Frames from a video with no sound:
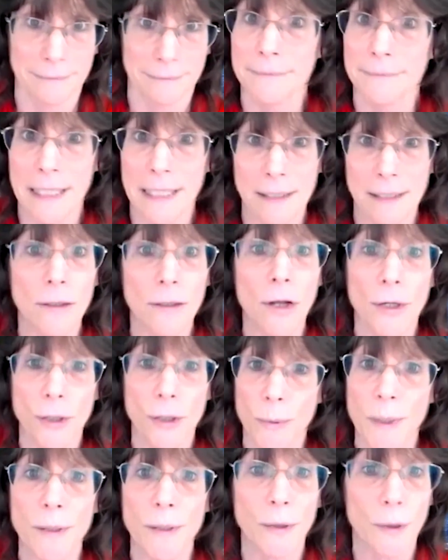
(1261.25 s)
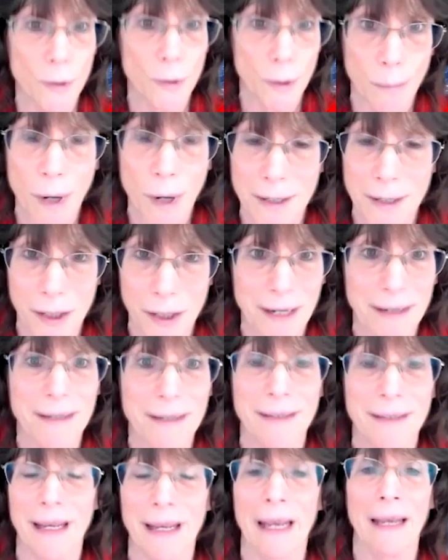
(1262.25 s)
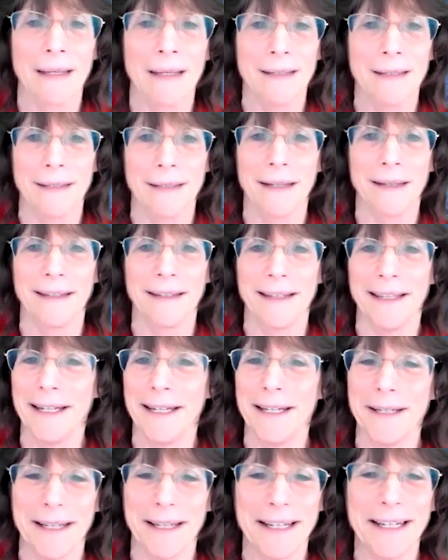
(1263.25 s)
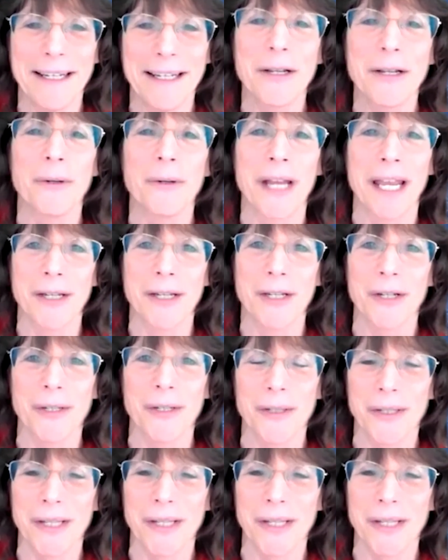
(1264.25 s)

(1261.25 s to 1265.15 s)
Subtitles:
these large research projects, and any donations